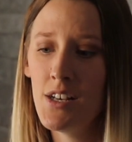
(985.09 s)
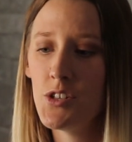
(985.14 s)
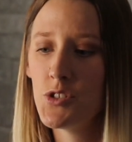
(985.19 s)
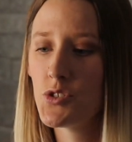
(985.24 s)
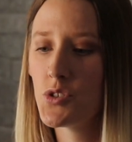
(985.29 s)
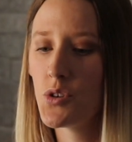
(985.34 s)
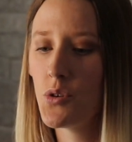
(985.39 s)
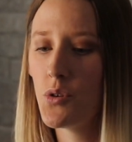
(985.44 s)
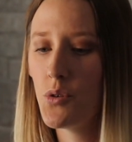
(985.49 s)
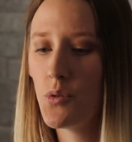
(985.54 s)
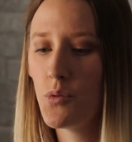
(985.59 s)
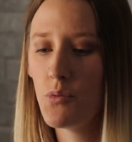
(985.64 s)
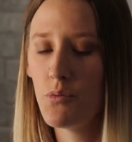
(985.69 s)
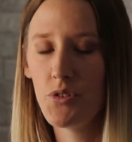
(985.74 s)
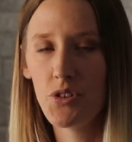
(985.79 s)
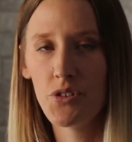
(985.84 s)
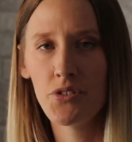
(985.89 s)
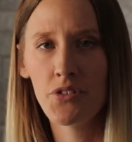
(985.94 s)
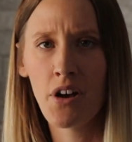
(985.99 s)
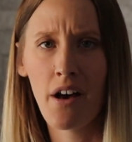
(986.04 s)
So
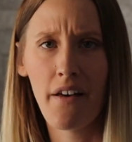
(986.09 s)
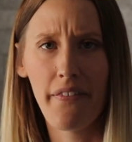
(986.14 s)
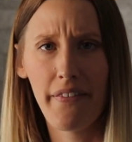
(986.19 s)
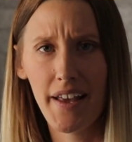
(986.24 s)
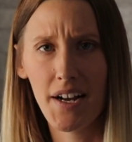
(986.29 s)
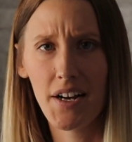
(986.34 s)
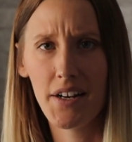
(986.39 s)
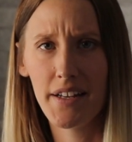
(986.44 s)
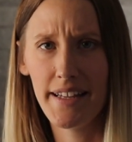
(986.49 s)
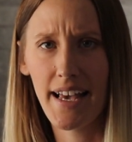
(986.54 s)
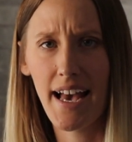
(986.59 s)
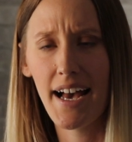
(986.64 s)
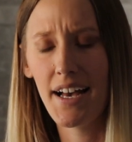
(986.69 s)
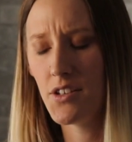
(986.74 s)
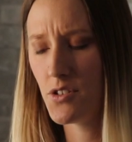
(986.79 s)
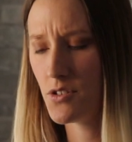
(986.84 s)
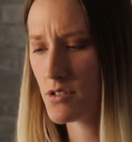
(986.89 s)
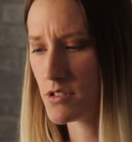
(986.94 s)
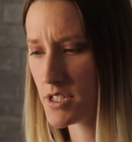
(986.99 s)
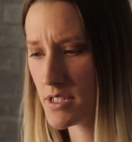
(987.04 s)
you're not there
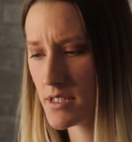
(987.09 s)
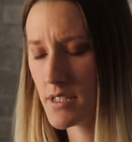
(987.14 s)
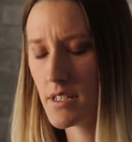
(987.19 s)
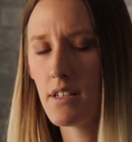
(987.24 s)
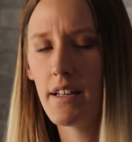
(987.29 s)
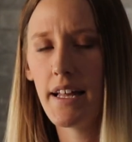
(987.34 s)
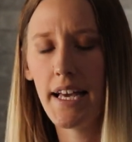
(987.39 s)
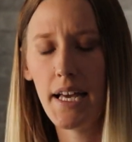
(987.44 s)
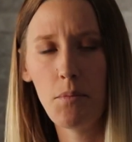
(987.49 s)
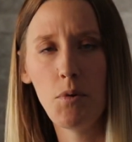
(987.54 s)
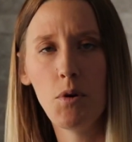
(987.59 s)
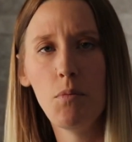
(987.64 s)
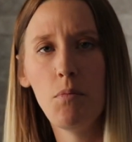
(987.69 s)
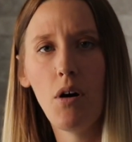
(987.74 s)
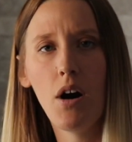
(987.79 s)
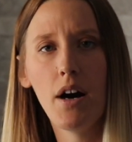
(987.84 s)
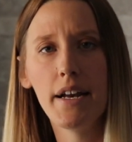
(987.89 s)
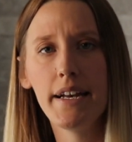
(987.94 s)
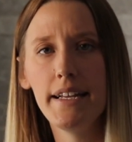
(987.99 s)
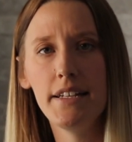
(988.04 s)
yet, you're still
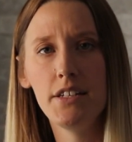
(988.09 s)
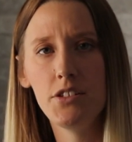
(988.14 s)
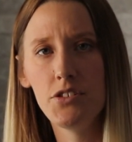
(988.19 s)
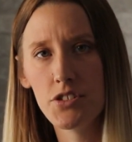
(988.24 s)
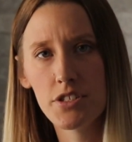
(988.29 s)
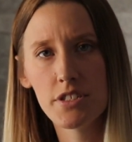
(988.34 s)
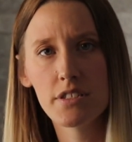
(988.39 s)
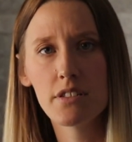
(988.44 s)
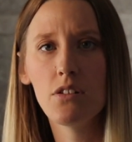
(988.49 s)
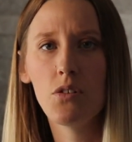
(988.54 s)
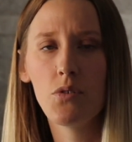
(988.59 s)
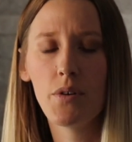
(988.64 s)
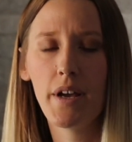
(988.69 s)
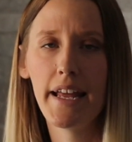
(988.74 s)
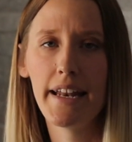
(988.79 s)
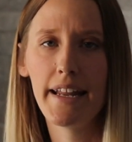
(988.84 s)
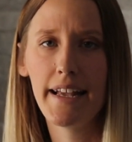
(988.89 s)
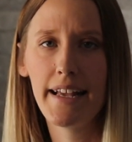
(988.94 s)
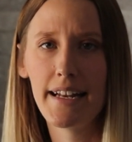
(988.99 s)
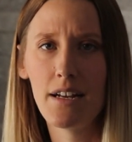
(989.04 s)
able-bodied and you're still
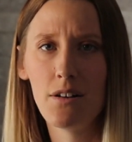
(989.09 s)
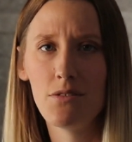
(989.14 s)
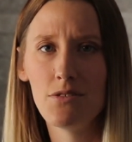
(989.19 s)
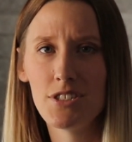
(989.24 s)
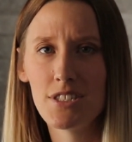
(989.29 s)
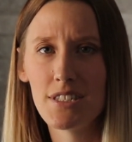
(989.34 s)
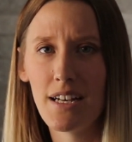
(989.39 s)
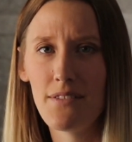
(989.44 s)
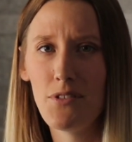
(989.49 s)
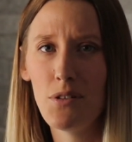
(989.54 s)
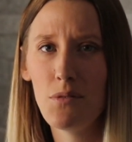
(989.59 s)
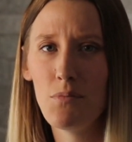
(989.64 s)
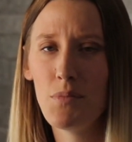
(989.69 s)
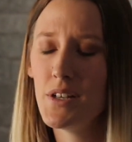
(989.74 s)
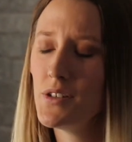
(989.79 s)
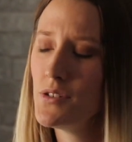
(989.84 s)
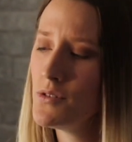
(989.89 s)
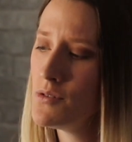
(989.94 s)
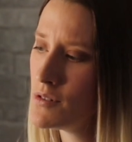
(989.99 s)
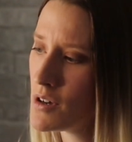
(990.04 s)
okay to get out and shovel,
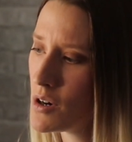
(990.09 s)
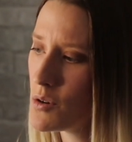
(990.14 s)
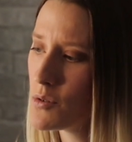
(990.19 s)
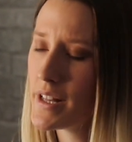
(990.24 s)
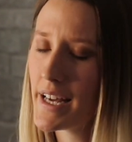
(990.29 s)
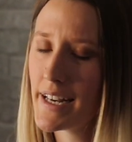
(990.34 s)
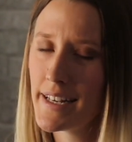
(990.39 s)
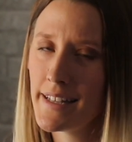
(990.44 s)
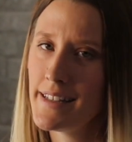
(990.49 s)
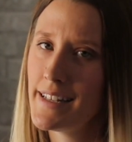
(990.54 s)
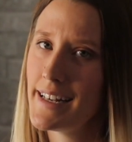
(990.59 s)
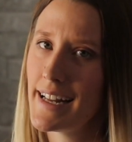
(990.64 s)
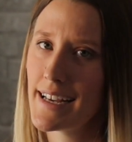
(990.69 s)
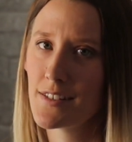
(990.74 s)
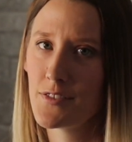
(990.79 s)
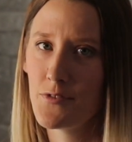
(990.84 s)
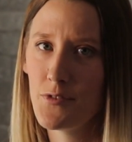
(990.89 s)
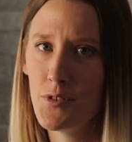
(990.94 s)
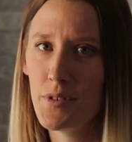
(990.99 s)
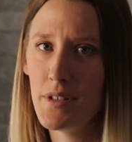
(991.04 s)
but you know that in the
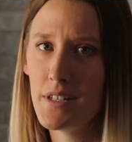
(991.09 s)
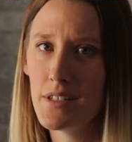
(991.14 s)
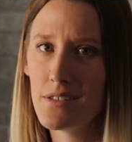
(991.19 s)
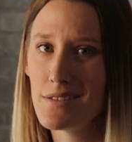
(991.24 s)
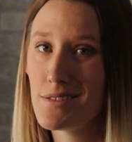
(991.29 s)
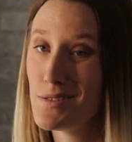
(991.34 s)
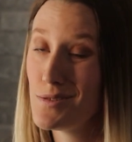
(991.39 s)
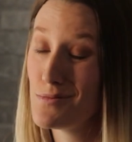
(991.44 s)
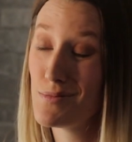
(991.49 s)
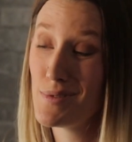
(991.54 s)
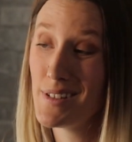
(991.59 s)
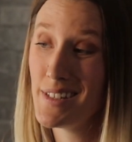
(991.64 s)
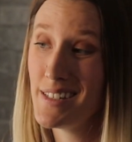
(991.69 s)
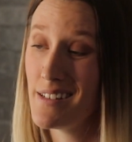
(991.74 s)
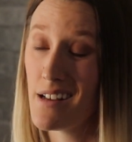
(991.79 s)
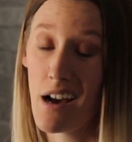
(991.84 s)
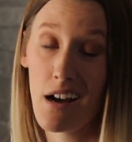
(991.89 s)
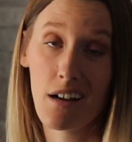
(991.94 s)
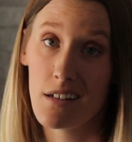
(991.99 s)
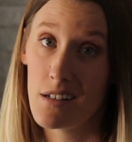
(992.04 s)
next few years you're really
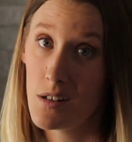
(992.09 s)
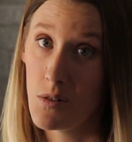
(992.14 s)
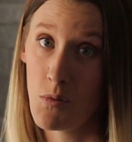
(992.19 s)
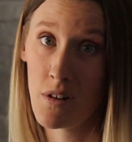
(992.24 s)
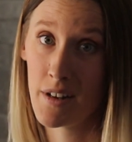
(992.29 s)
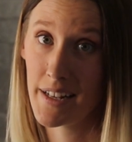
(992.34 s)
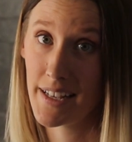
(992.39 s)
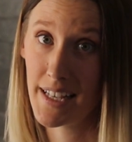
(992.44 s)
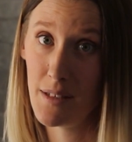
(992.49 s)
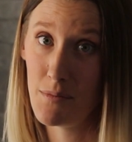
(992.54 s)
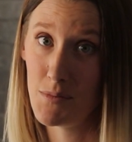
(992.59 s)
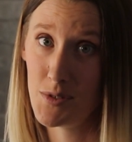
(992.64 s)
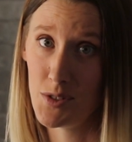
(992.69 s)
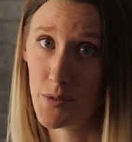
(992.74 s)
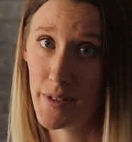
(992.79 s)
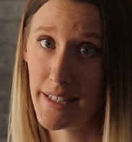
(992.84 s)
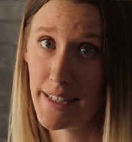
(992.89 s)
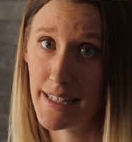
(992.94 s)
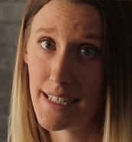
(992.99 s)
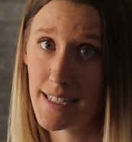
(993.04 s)
not going to want to keep
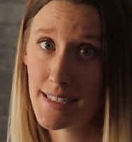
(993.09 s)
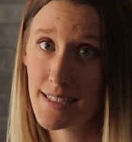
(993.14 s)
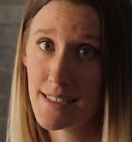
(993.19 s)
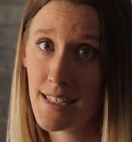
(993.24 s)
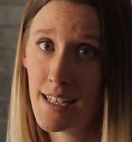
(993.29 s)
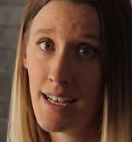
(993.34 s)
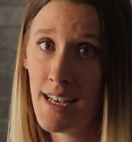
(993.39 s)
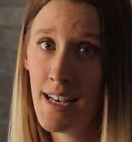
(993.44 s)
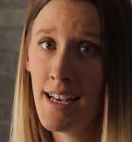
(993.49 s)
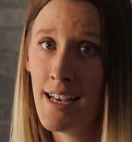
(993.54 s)
doing this.